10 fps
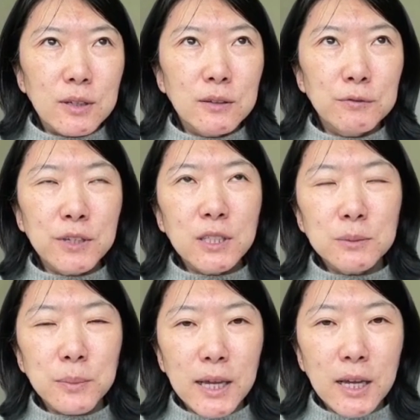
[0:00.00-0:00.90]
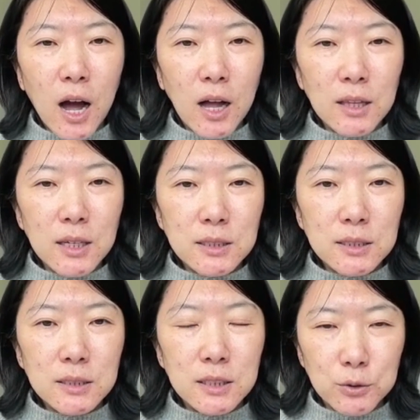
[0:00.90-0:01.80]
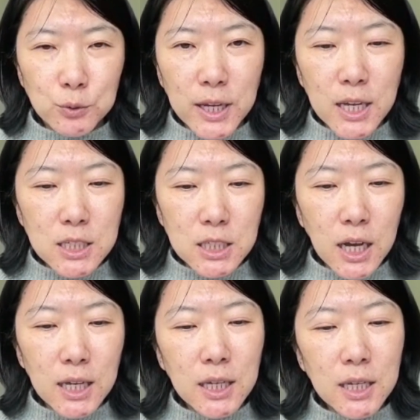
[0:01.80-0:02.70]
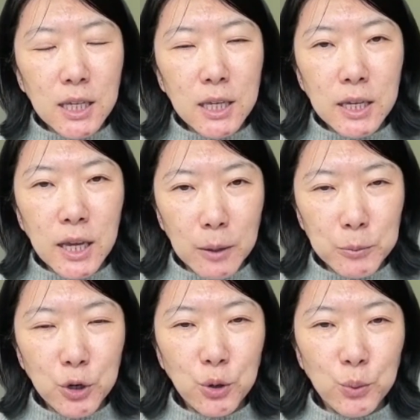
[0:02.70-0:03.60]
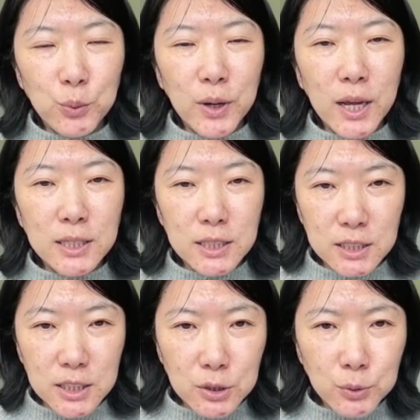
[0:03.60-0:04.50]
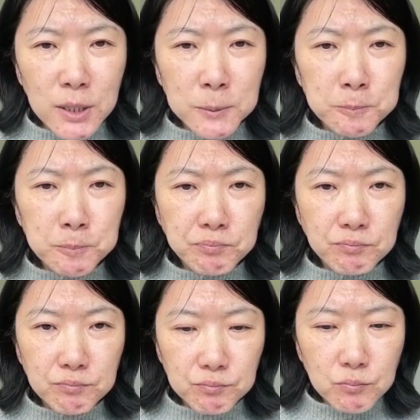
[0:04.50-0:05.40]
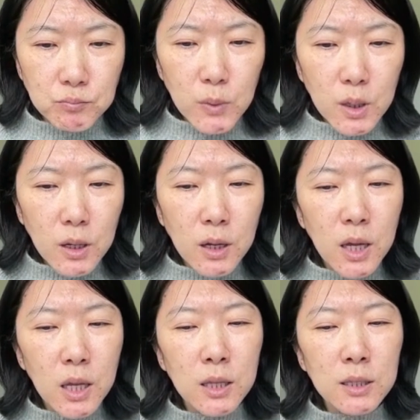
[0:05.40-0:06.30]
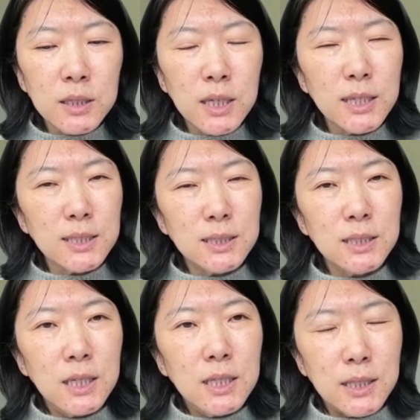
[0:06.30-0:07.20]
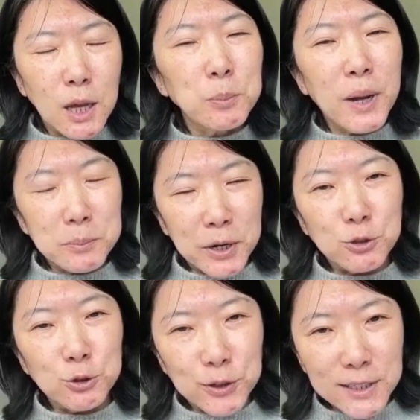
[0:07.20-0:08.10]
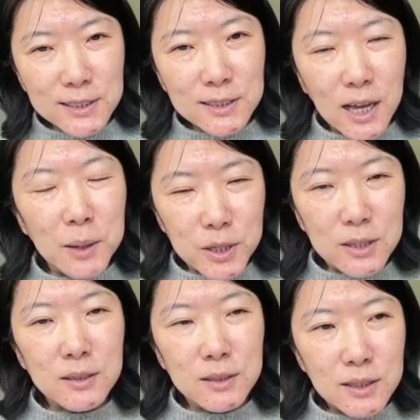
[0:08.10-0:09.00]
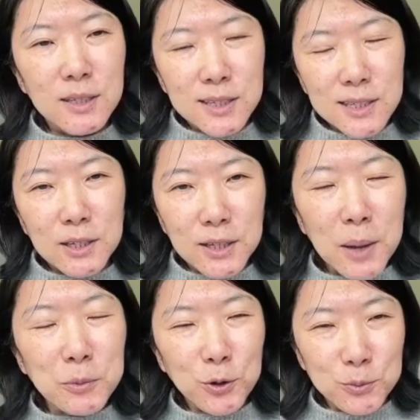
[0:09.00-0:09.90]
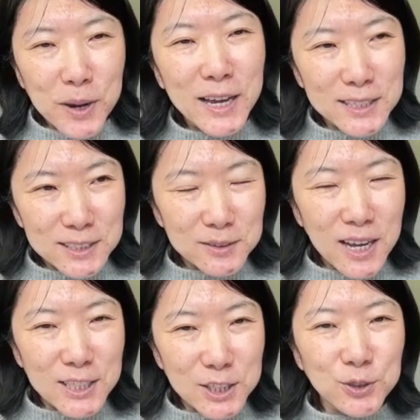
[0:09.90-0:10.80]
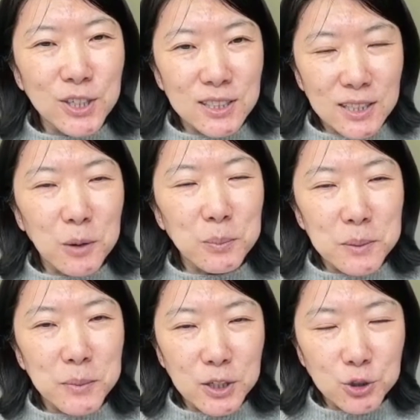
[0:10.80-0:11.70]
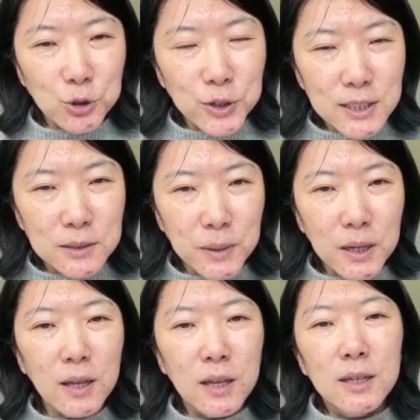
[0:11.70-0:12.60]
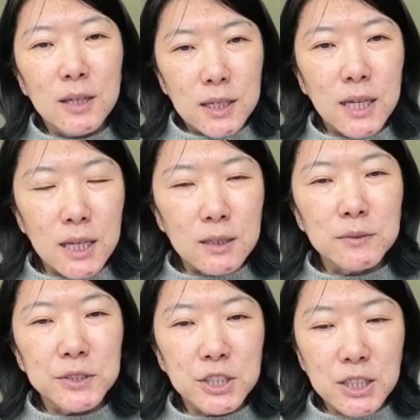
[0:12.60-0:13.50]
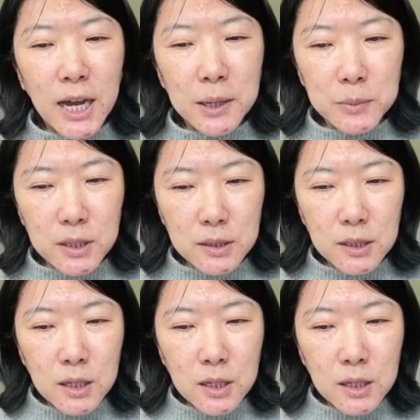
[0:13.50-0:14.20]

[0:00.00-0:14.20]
finished my college degree in China in chemical engineering, and it's not by my choice. I mean, chemical engineering is not by my choice, but kind of assignment.